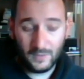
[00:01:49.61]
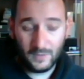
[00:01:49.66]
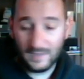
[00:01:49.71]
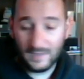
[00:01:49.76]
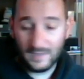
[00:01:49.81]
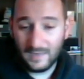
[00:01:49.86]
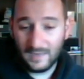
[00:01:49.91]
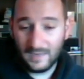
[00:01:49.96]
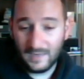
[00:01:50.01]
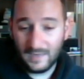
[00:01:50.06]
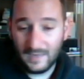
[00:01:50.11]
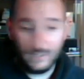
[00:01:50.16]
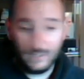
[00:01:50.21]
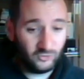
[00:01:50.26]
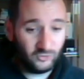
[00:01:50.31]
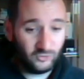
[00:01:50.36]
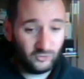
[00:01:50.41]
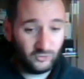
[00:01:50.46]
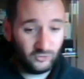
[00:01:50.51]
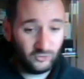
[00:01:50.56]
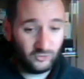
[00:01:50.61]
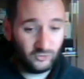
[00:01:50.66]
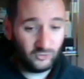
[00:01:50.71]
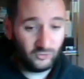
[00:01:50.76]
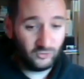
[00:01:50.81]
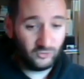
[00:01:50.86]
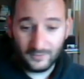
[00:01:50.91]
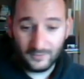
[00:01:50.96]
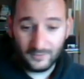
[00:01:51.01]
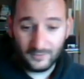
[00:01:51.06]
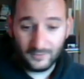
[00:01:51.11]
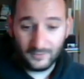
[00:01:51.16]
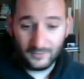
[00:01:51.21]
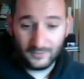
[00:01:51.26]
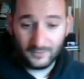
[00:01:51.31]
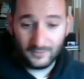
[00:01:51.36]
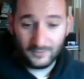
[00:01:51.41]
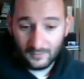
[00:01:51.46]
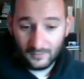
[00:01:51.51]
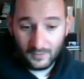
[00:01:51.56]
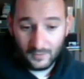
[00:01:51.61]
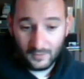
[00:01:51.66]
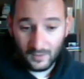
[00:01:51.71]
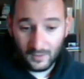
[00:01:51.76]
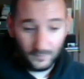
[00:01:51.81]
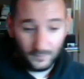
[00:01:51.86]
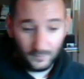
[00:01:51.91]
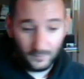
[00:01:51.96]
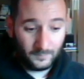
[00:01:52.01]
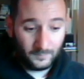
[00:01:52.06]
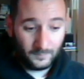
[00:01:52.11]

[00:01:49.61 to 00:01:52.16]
and I just drive around. Um,